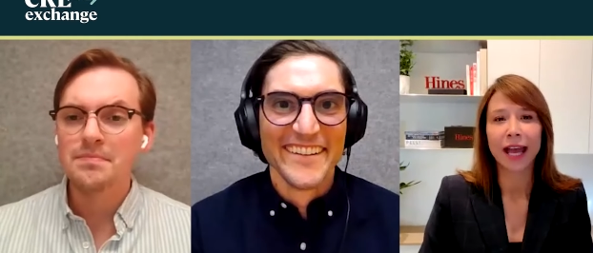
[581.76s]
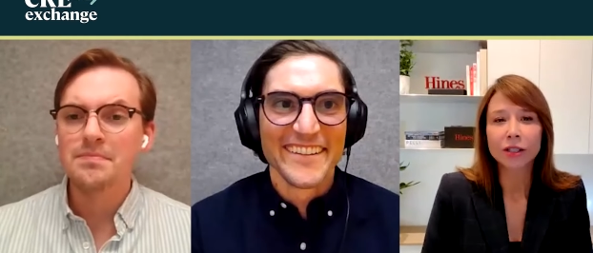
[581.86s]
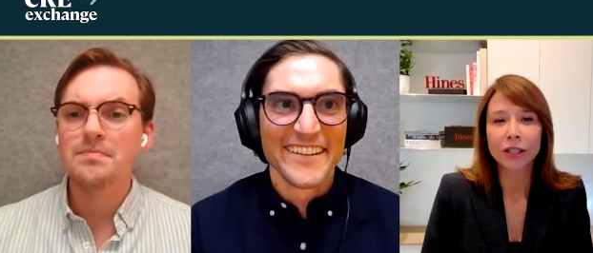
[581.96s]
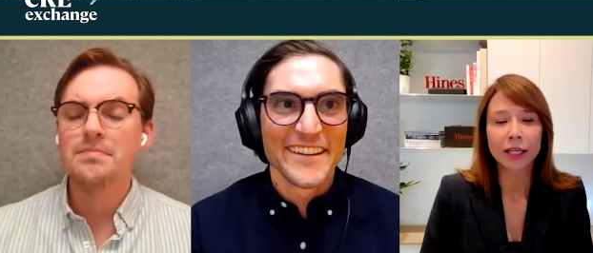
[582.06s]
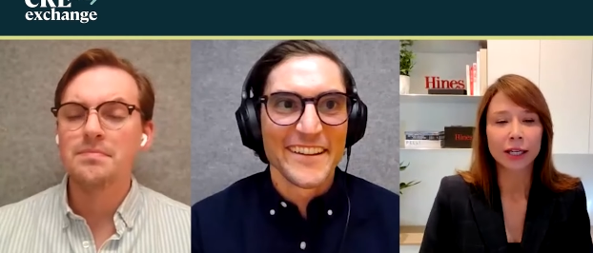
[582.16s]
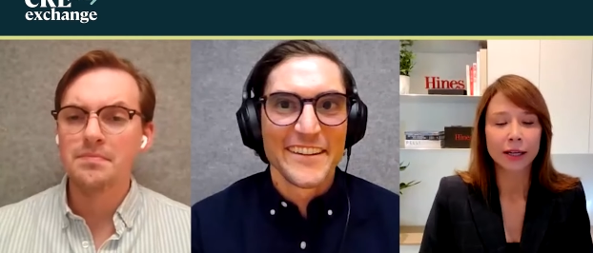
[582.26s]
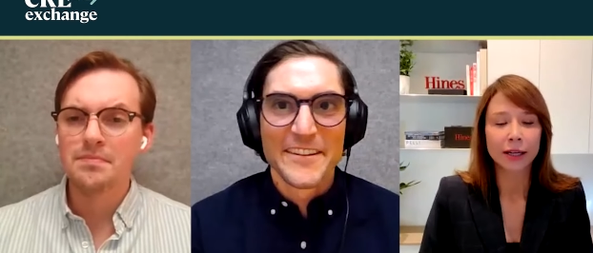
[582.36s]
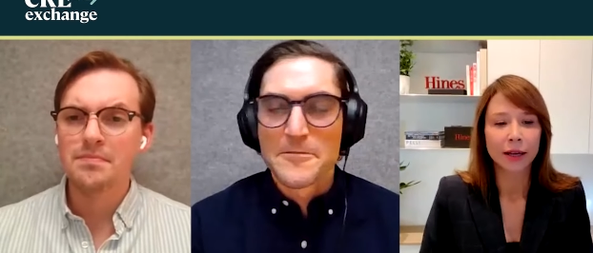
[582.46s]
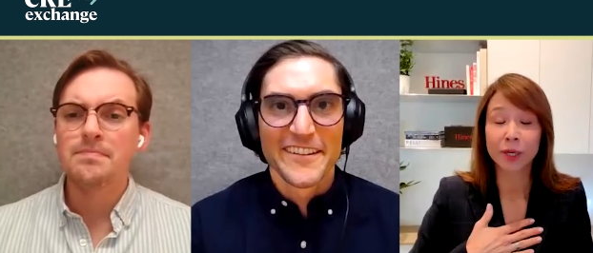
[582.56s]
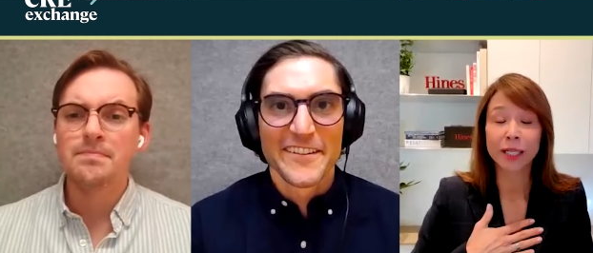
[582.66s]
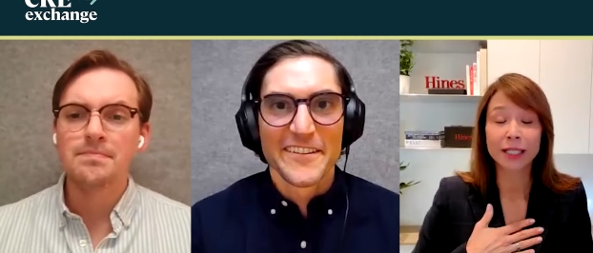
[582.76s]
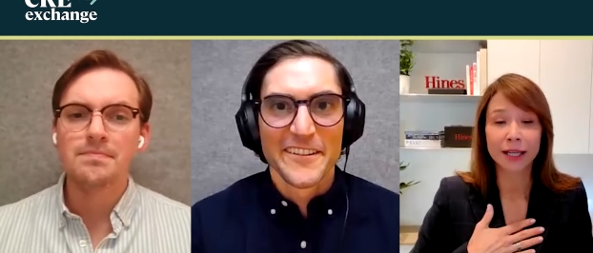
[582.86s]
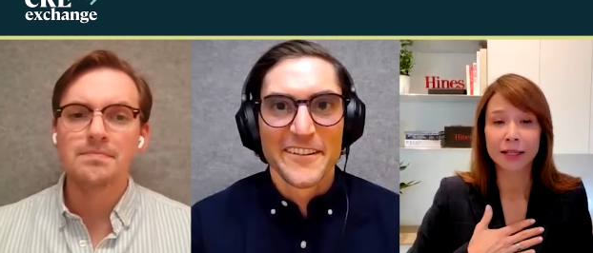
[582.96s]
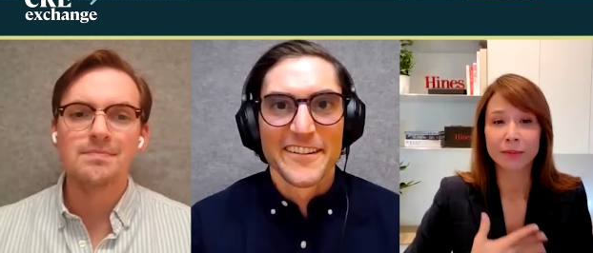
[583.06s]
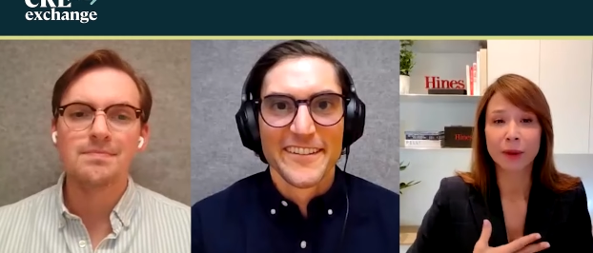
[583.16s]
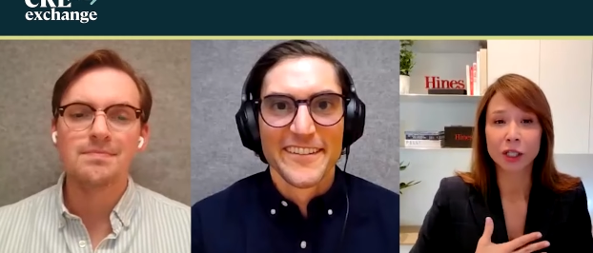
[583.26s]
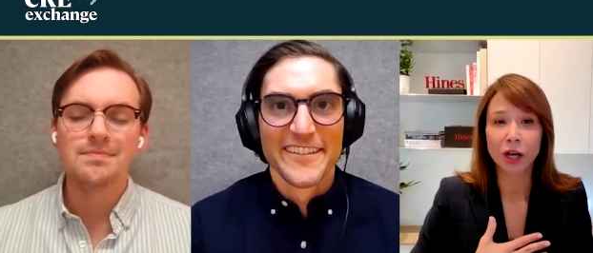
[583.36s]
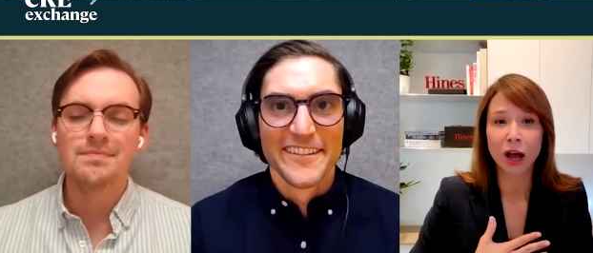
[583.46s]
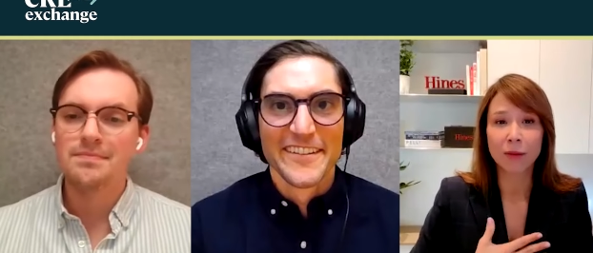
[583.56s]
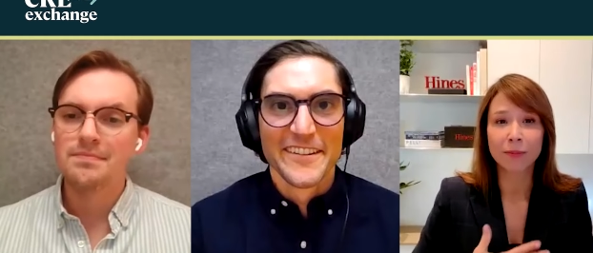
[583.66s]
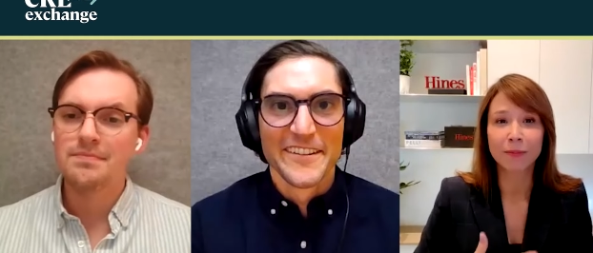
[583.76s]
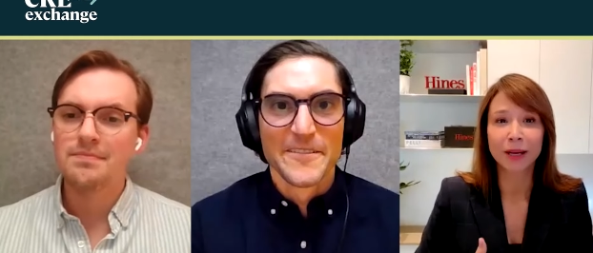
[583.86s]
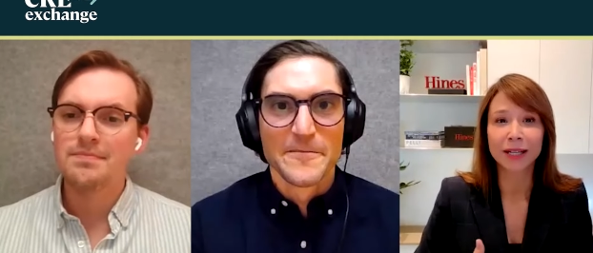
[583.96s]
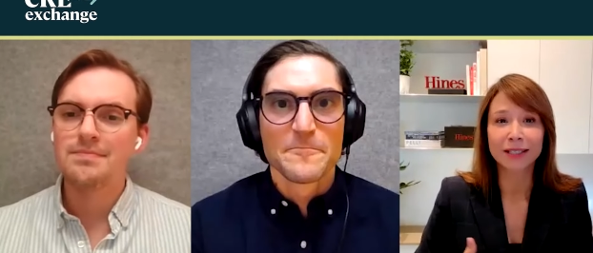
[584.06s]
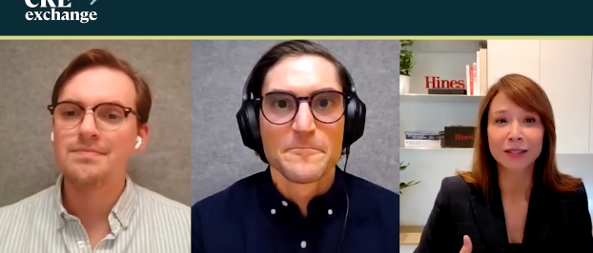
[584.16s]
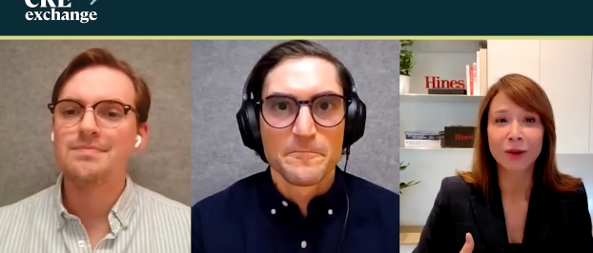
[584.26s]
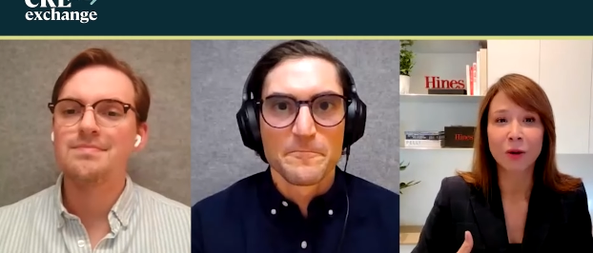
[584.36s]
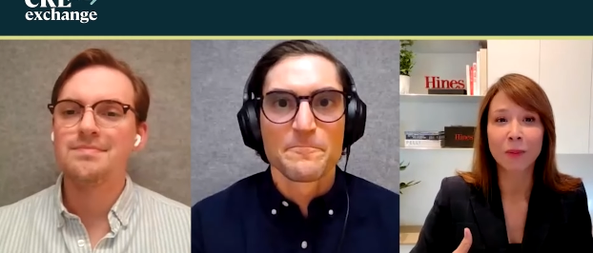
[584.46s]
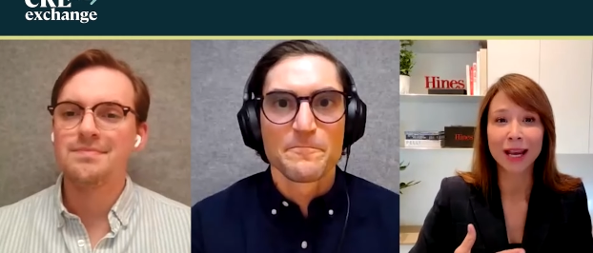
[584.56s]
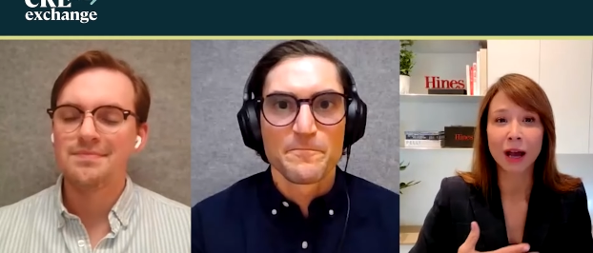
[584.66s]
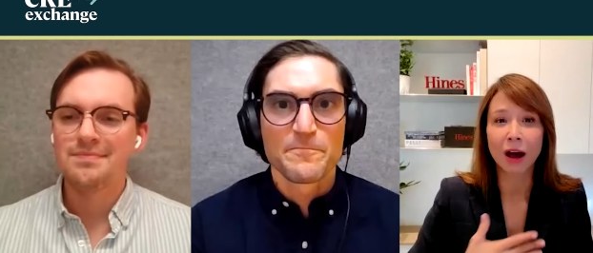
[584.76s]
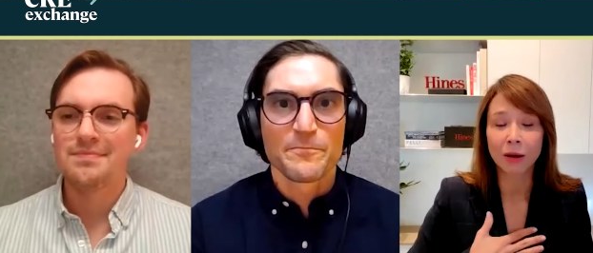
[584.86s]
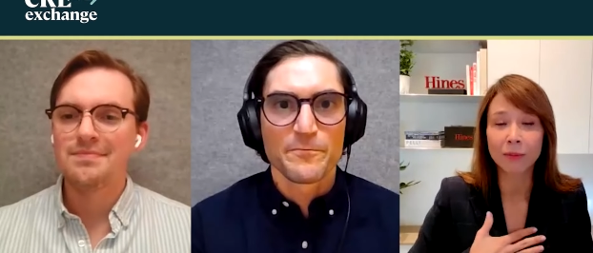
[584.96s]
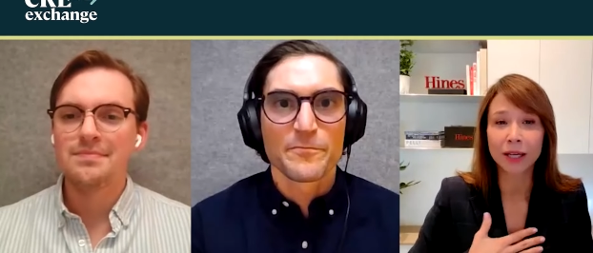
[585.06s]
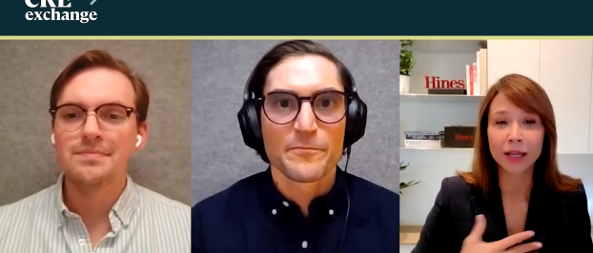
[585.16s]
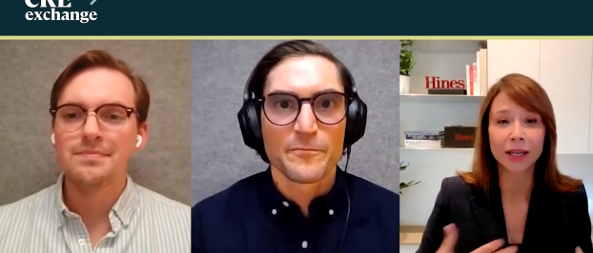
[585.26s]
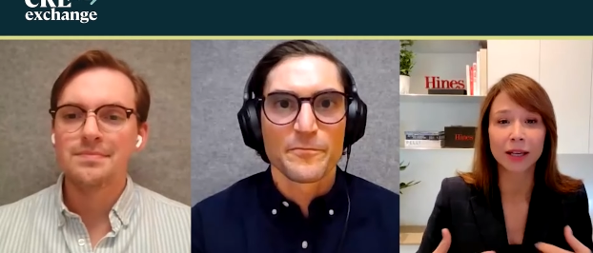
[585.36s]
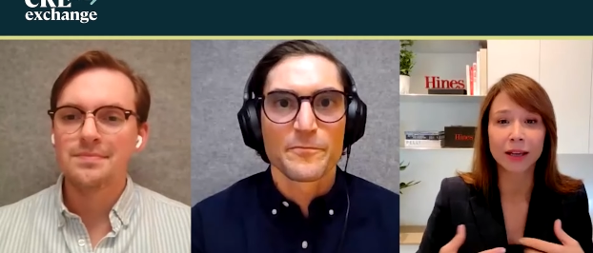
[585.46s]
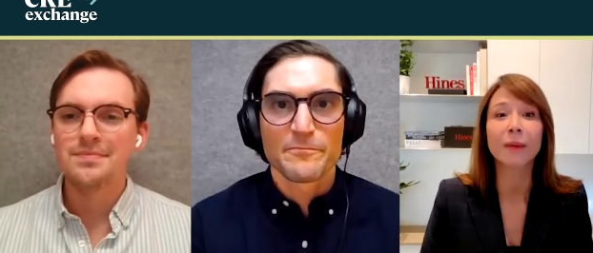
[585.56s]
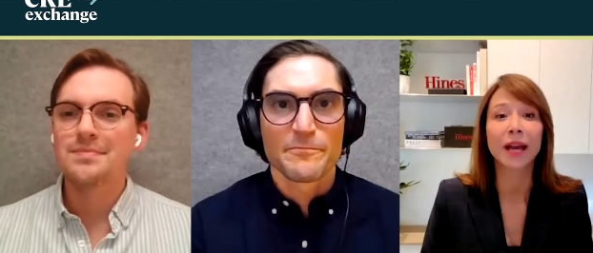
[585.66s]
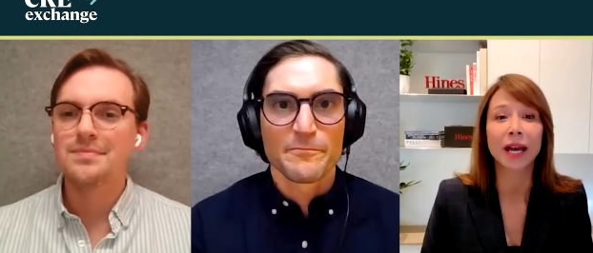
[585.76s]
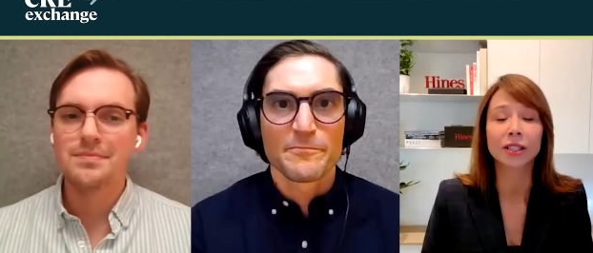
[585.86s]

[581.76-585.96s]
Speaker 1: Actually, real estate is my job, but it's as well my hobby, it's my